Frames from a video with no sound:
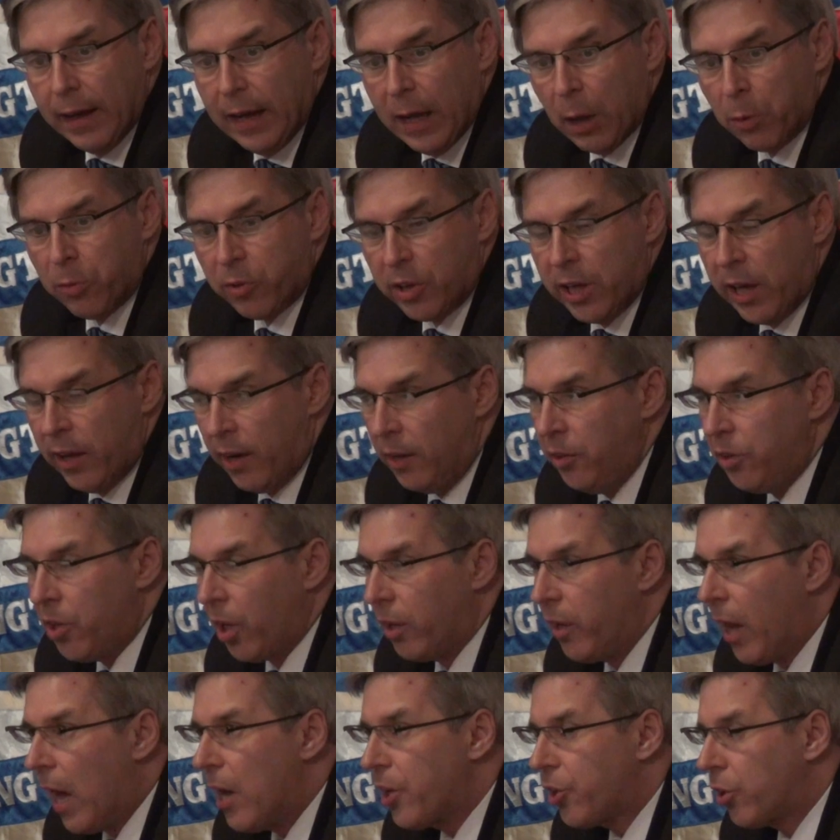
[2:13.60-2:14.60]
Healthcare
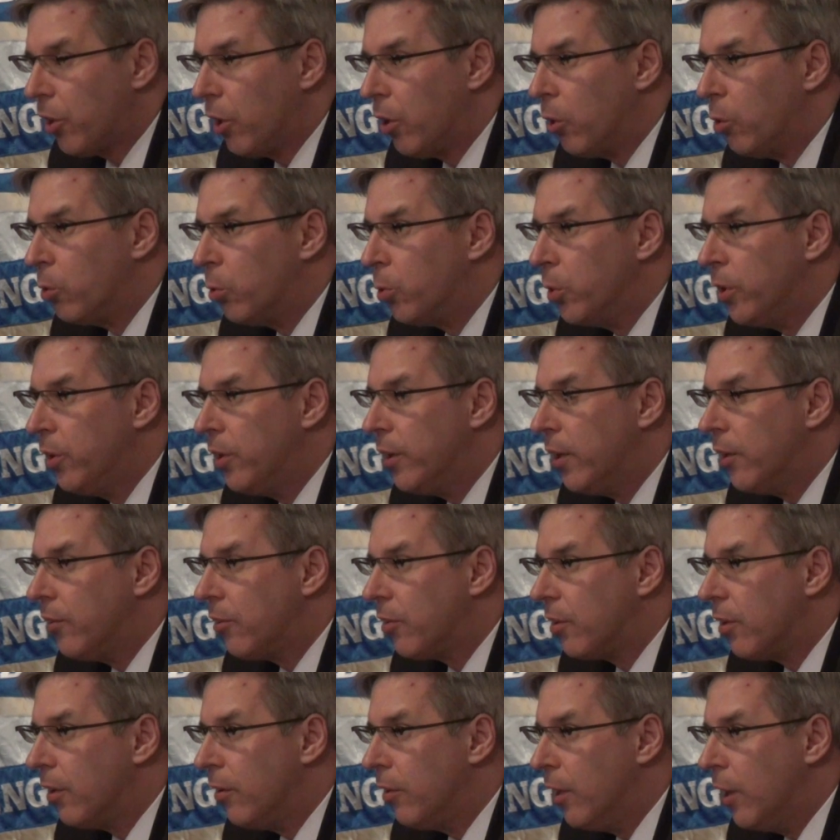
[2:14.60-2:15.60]
International that owned it.
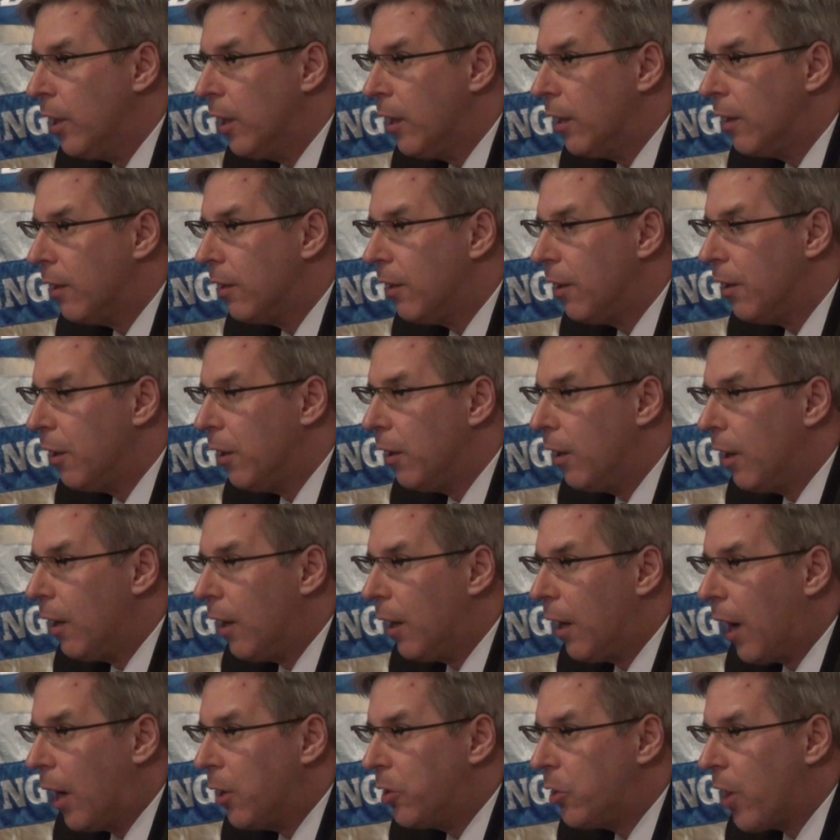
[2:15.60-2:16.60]
They
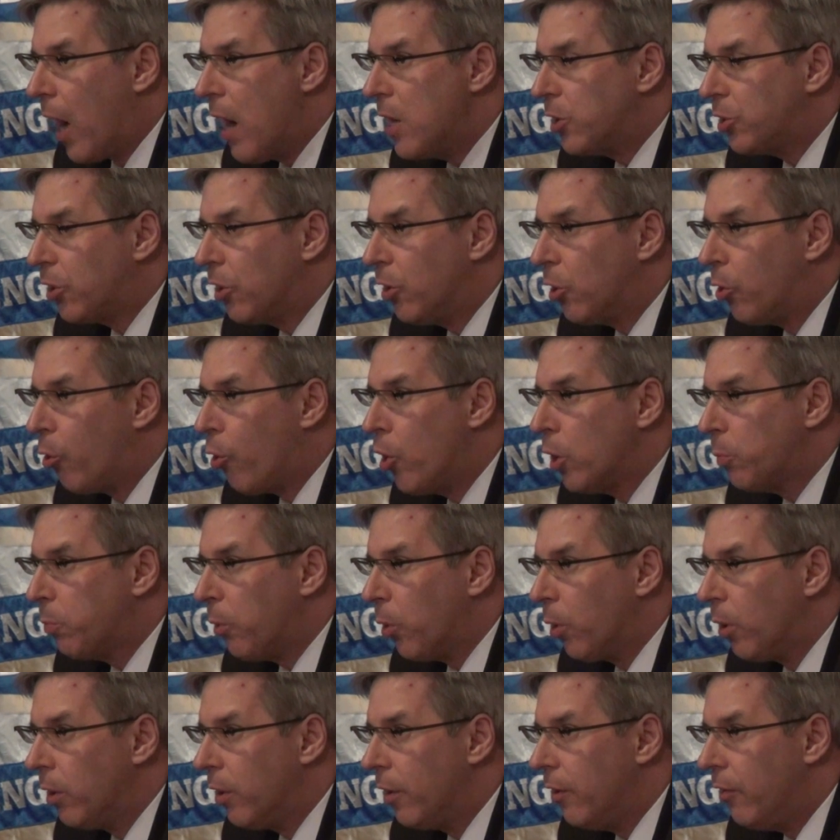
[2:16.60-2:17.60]
attached to the
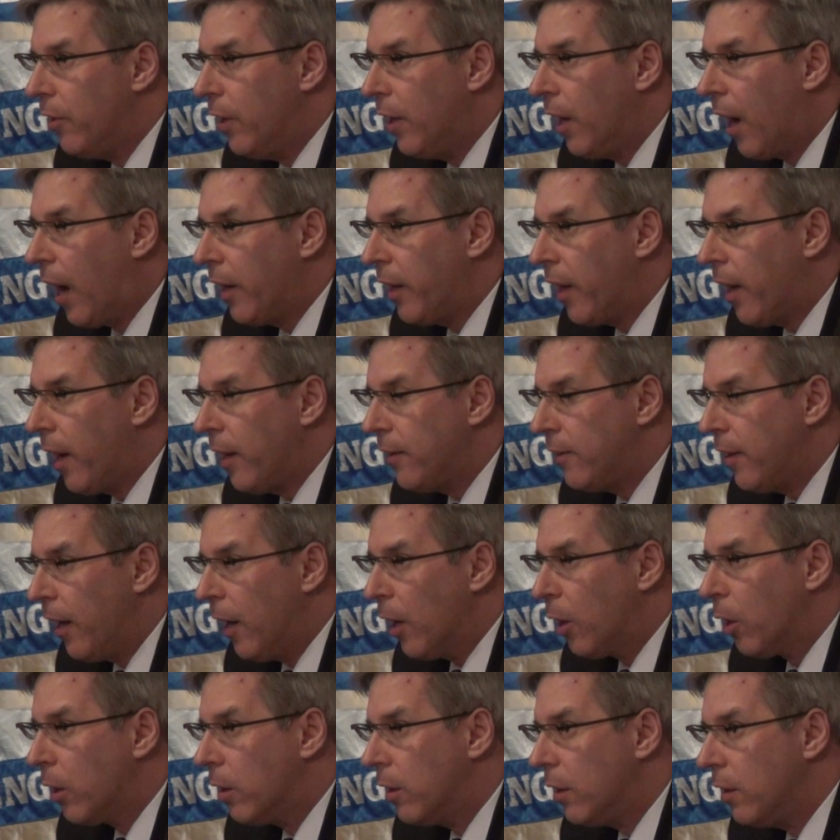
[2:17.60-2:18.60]
hospital, they had a
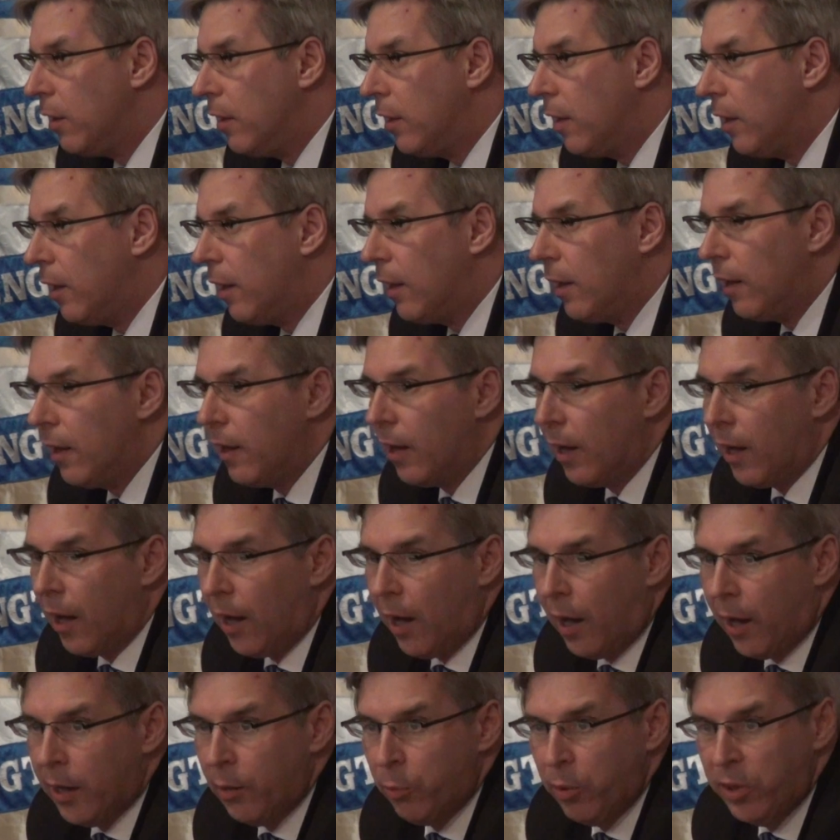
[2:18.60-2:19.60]
hotel,
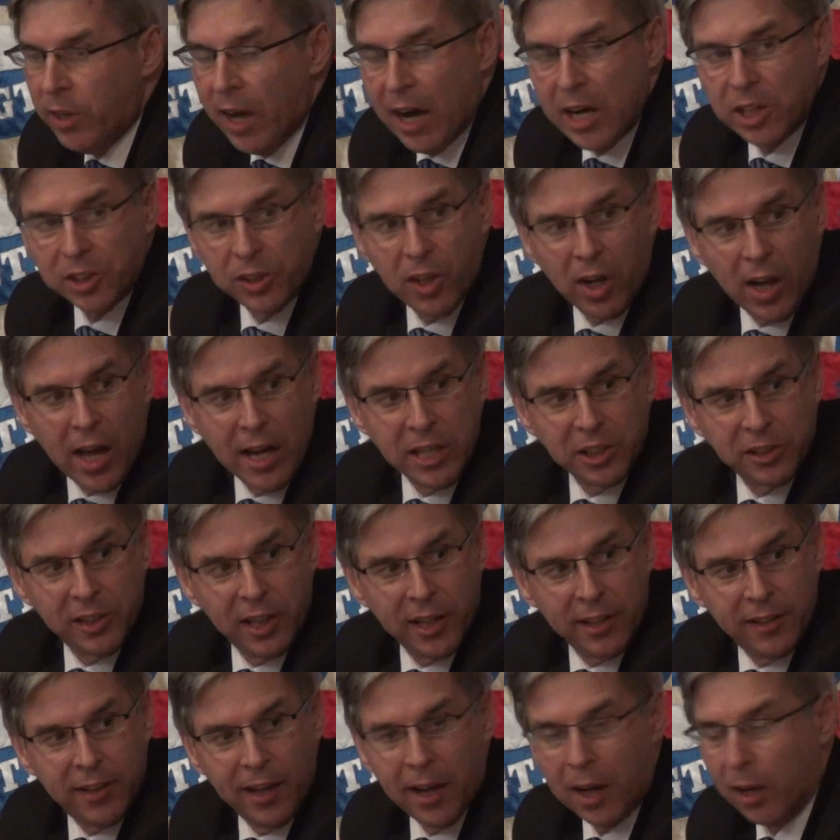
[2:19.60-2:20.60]
and we nationalised the
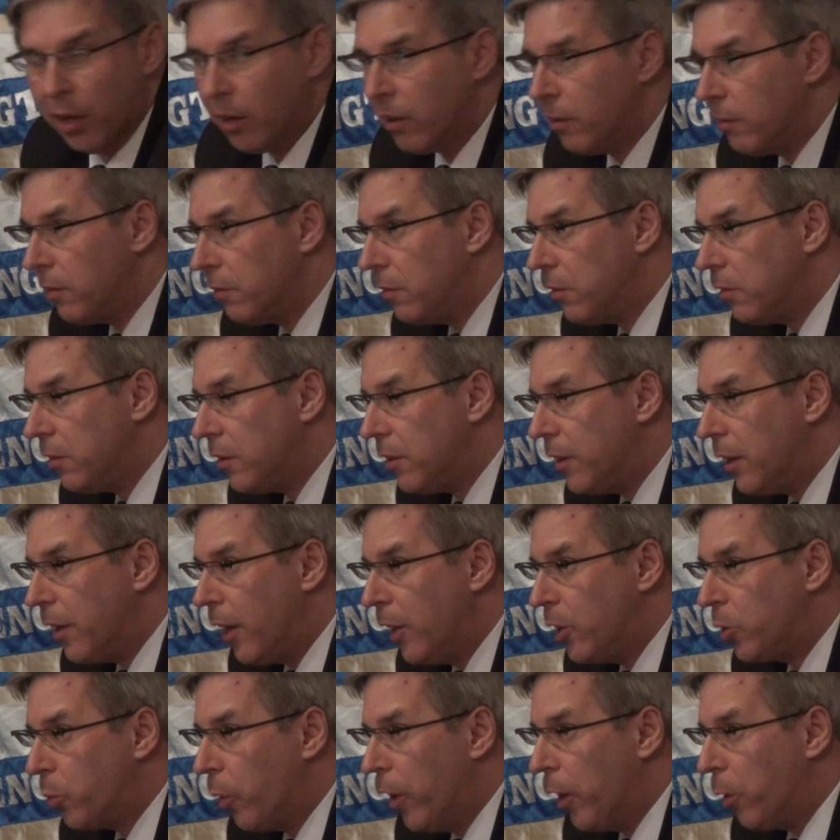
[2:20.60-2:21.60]
hotel
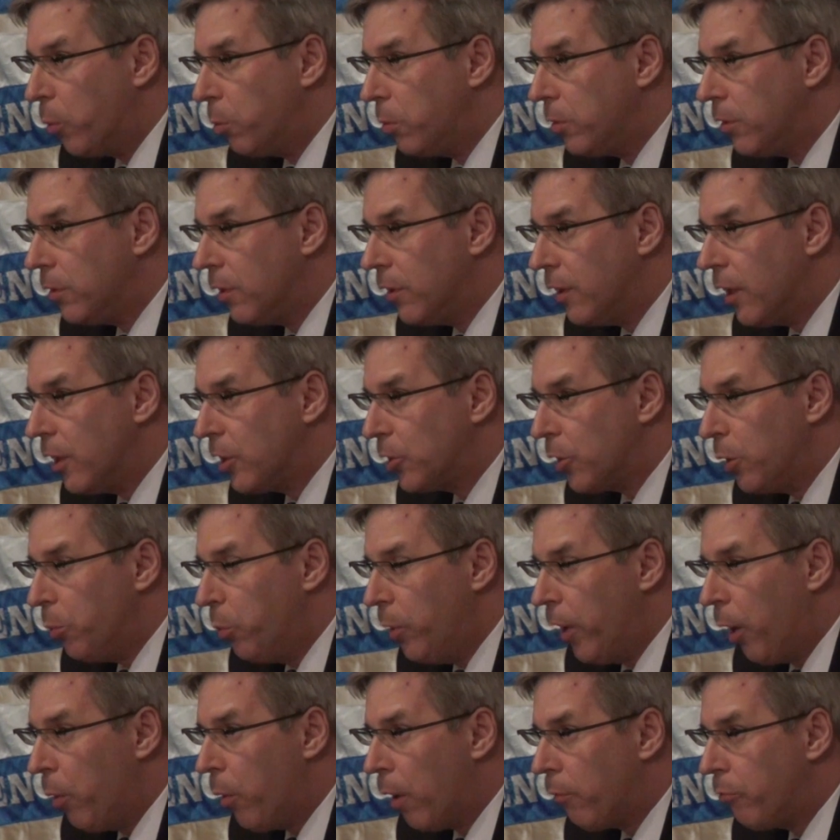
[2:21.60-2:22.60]
as well. And so we
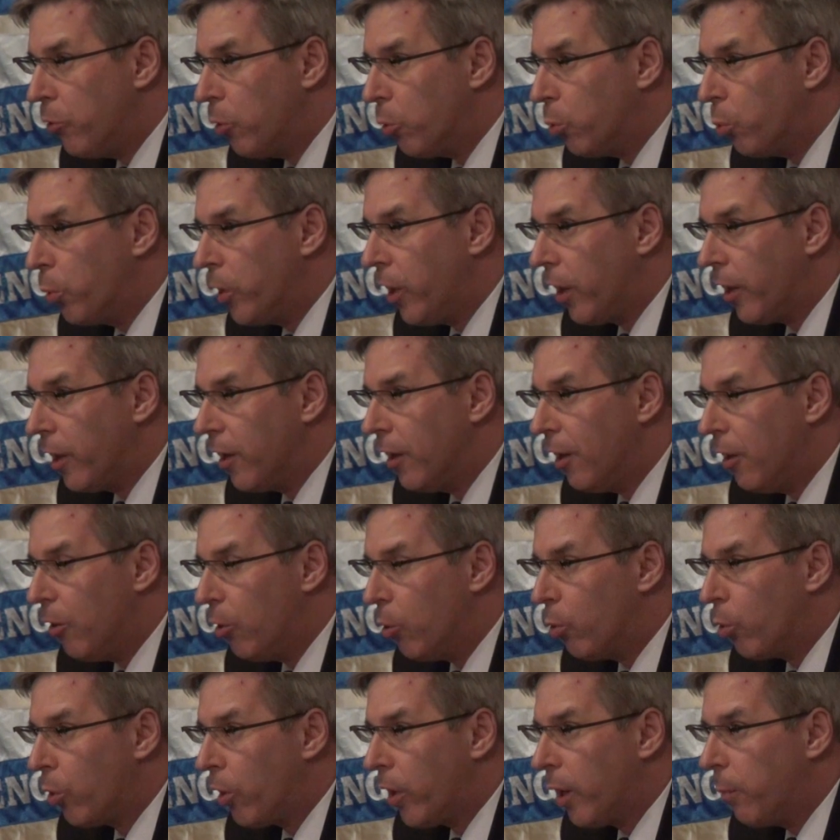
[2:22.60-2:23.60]
now have the
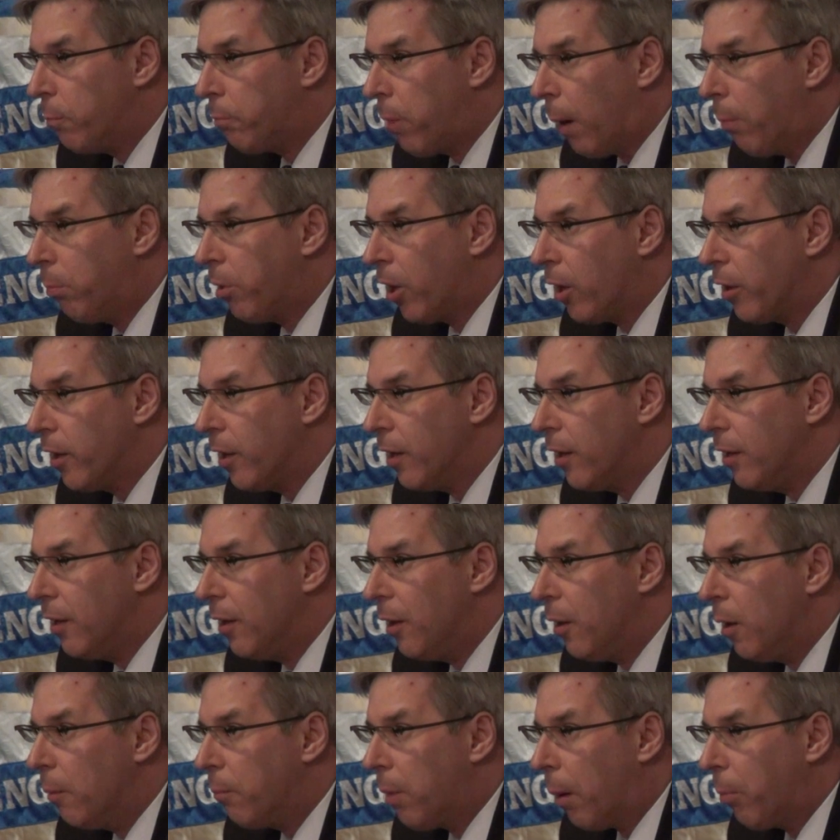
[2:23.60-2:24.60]
only publicly
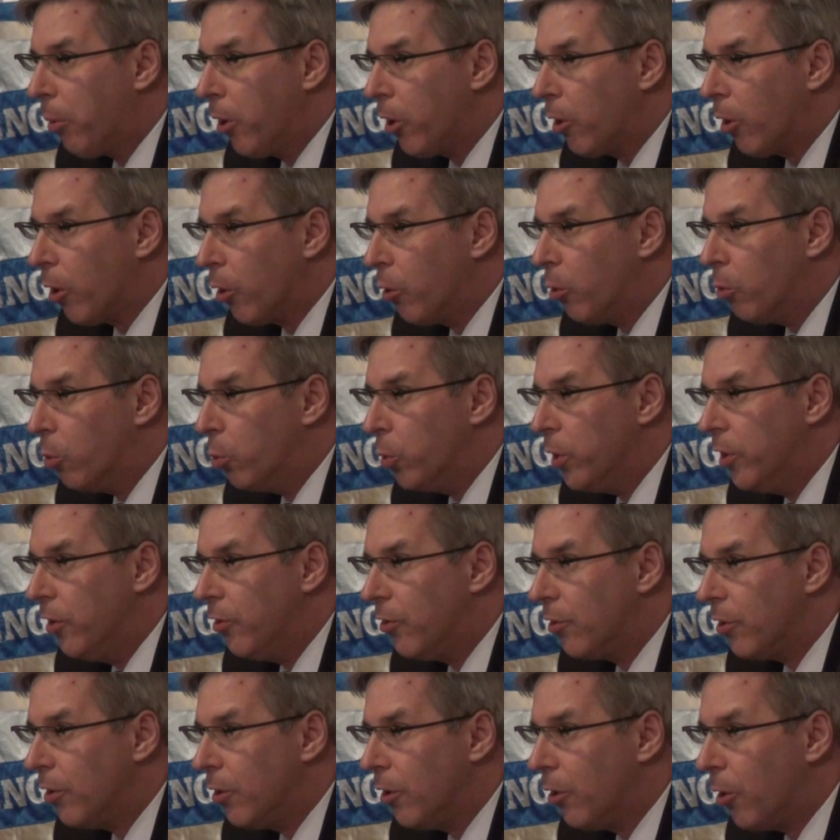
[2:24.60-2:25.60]

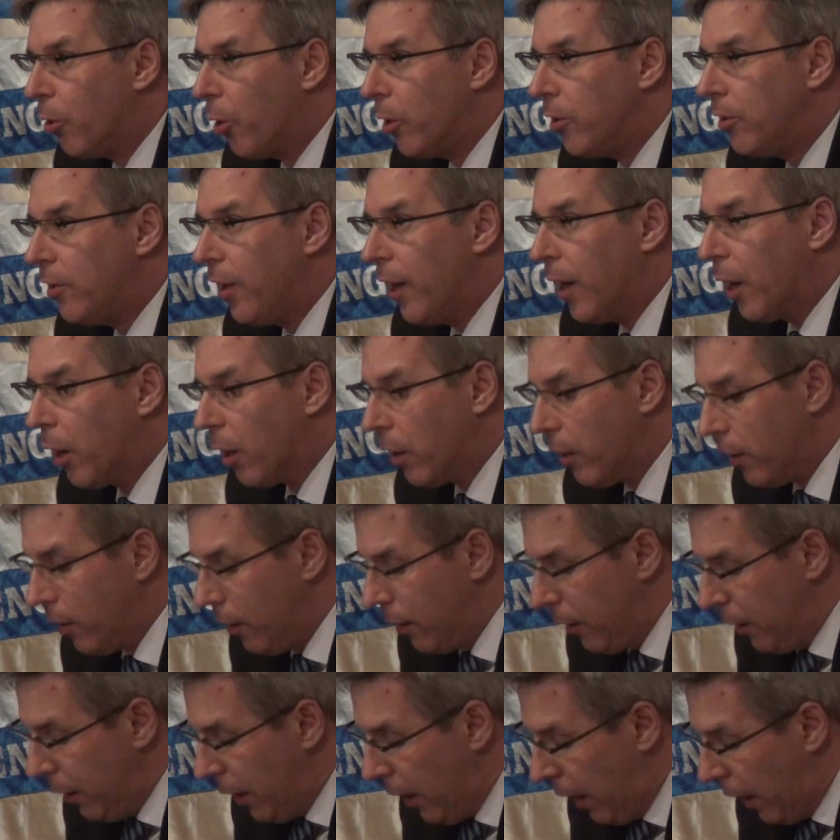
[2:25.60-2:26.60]
owned hotel
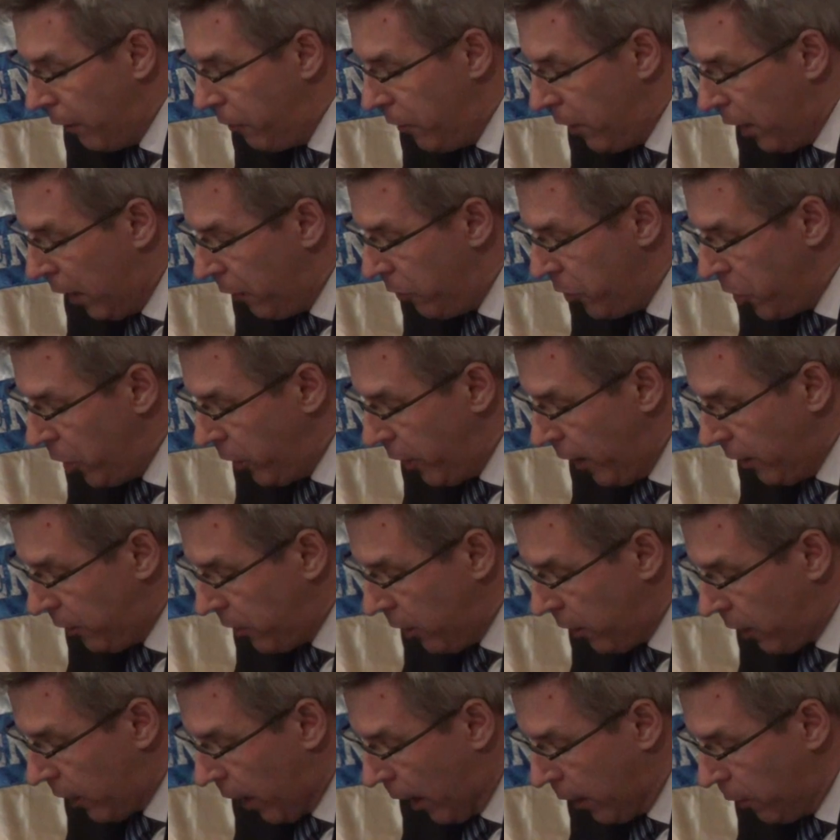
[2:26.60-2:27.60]
in the
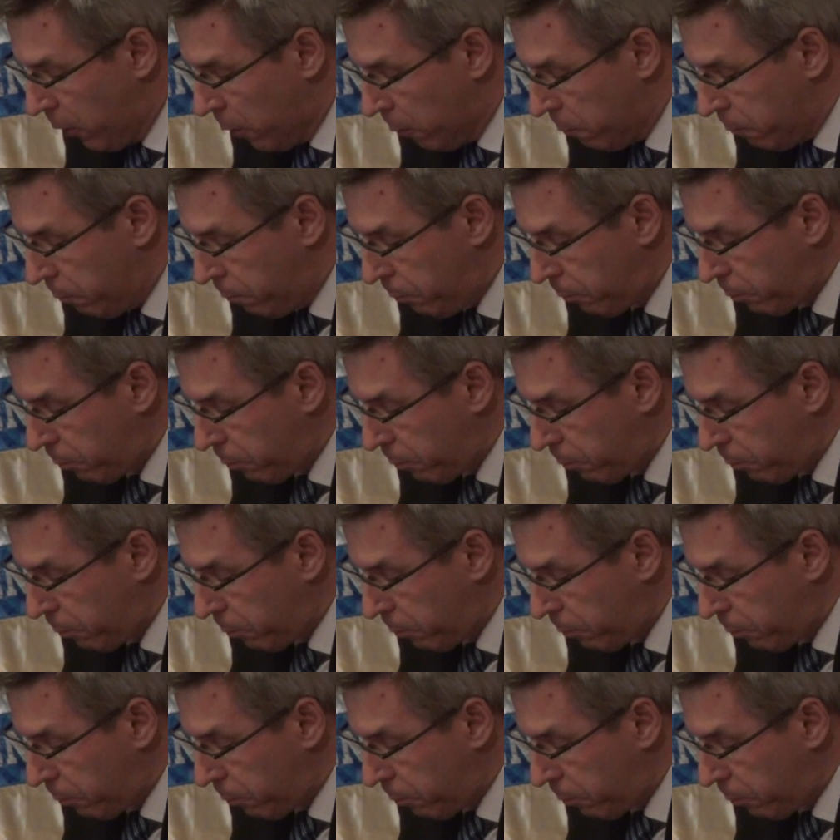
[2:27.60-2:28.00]
United Kingdom.